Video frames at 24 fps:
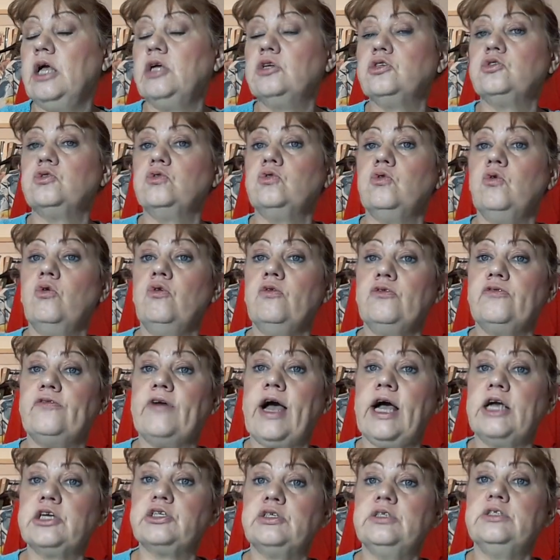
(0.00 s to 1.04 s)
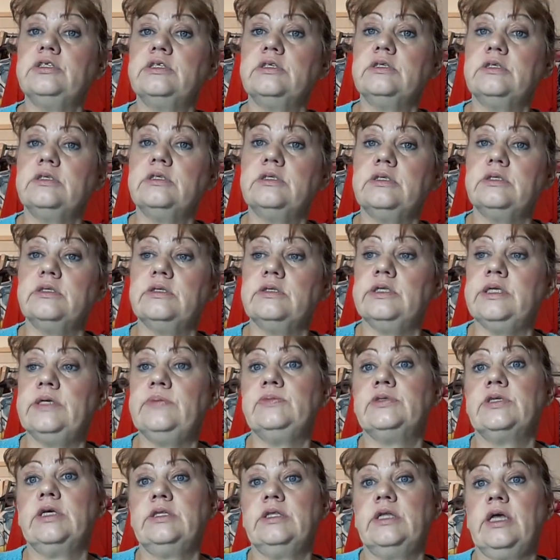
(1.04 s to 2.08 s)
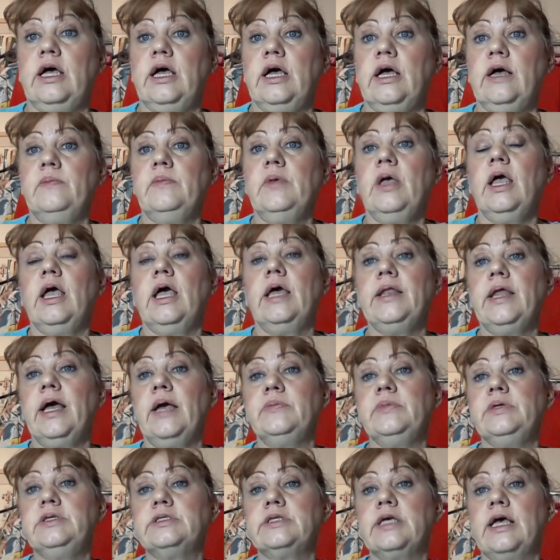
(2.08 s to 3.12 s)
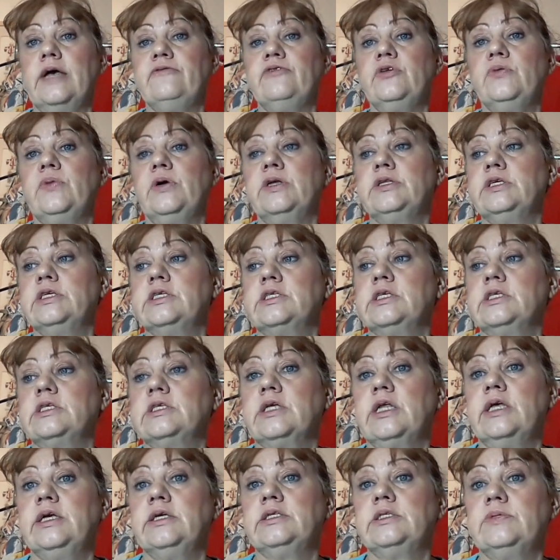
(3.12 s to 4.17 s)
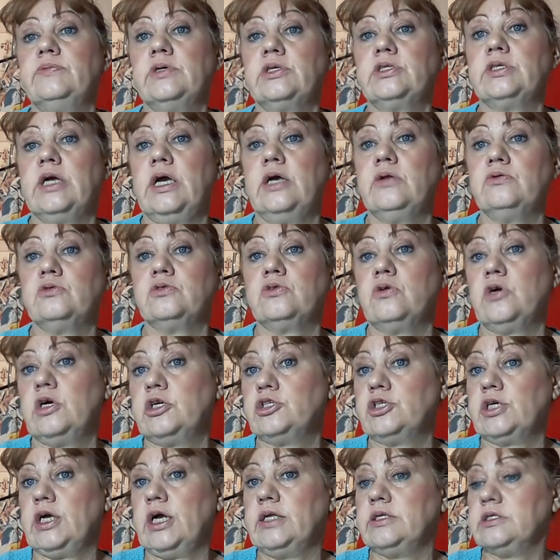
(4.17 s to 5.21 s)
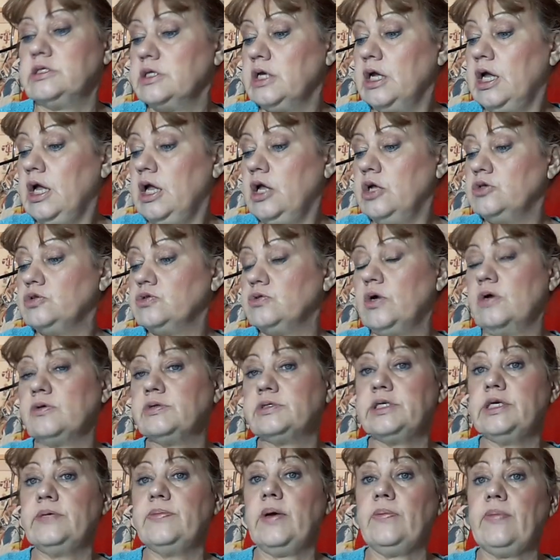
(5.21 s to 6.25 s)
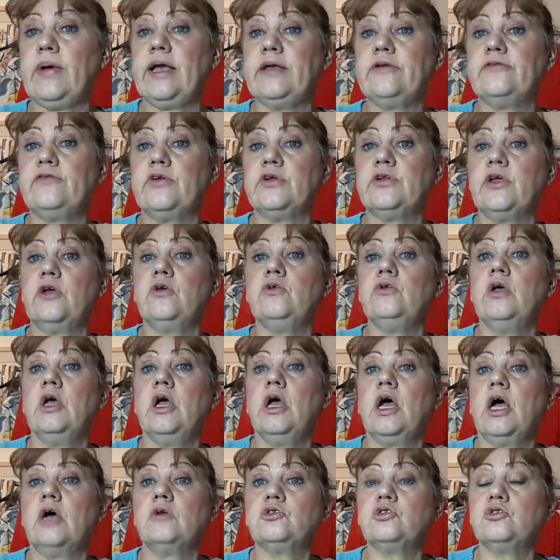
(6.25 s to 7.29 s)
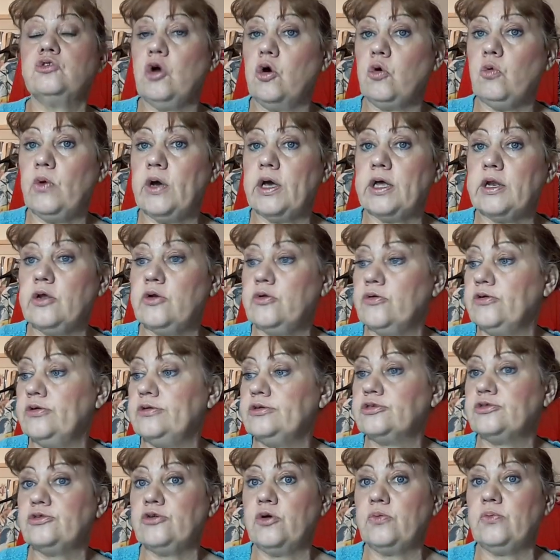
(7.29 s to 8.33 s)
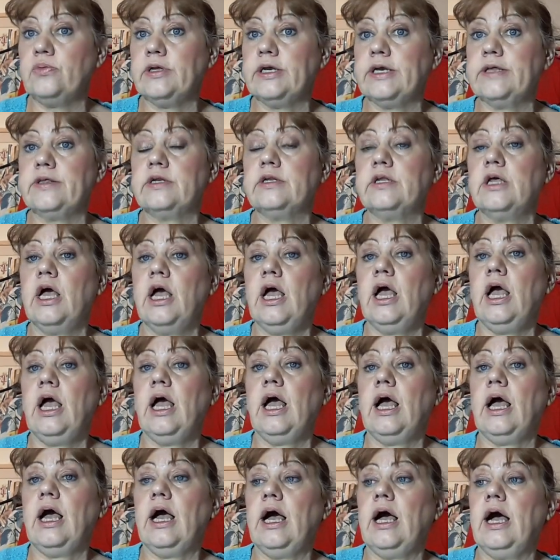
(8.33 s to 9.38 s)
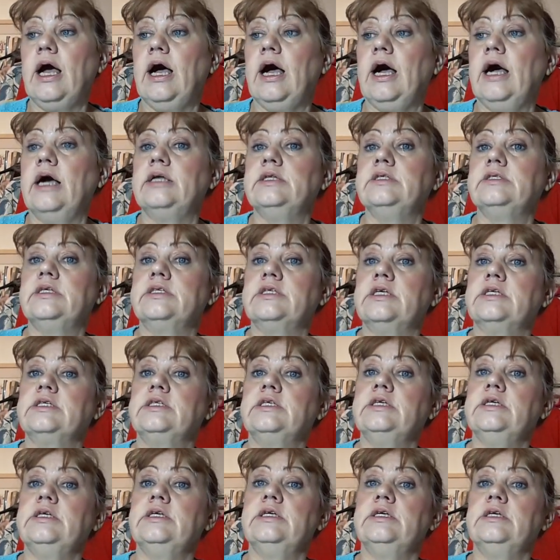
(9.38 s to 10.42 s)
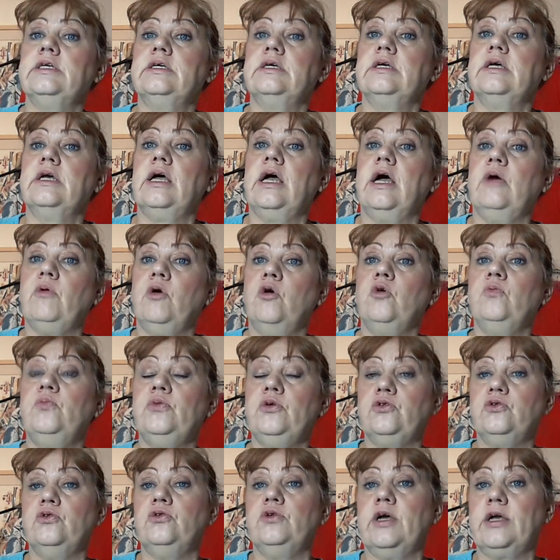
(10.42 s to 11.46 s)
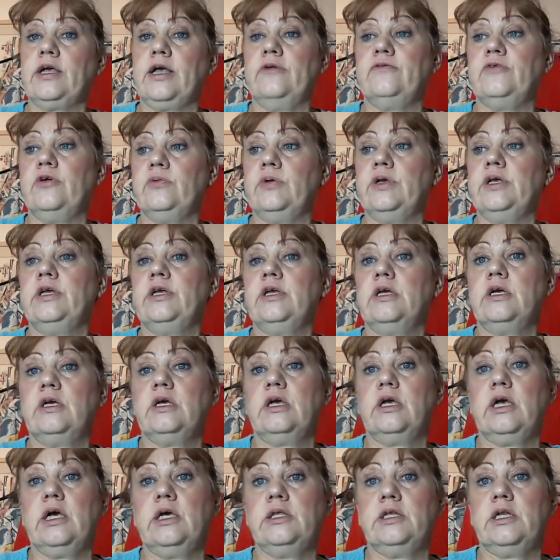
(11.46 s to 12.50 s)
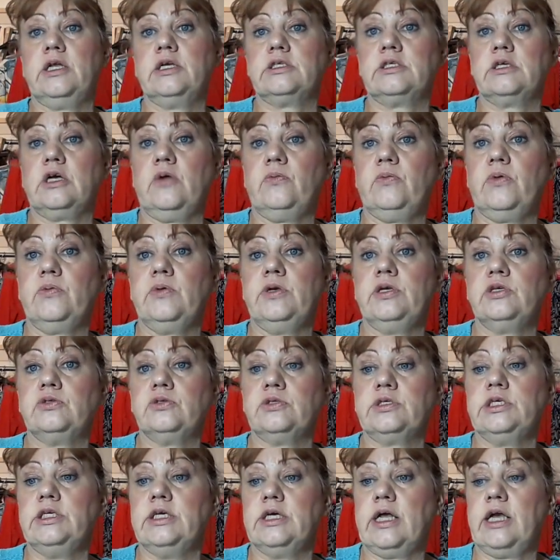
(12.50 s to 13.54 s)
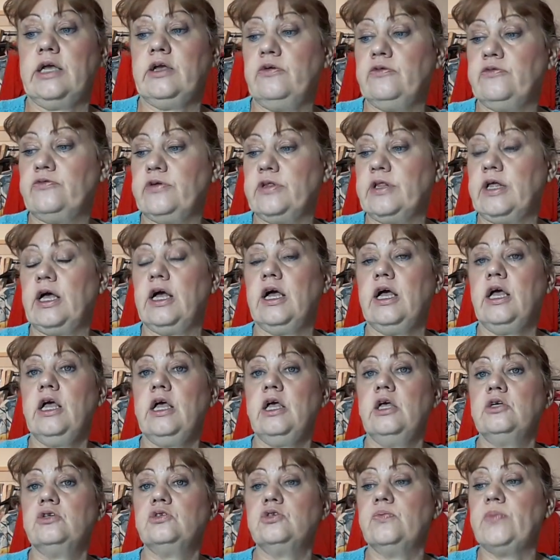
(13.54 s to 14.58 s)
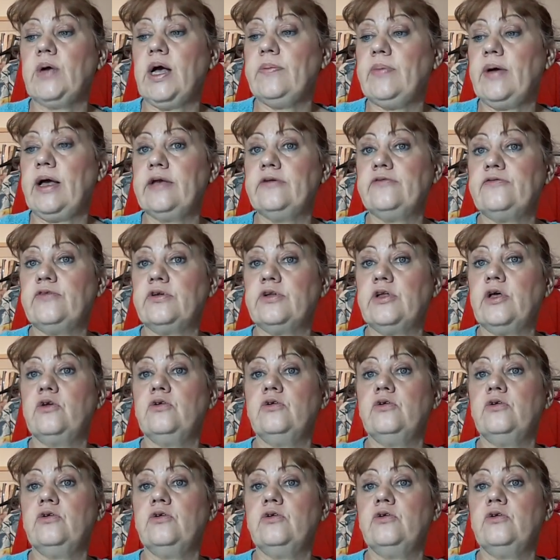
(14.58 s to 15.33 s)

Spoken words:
So old fashioned, names in the hat. And that means everybody that's subscribed to my channel has got a chance. So I'll say bye bye for now. I'll stop wittering on, stop blathering. And as I say, I will be doing a giveaway in the in the next couple of weeks, so keep your eye out for that. So bye bye for now,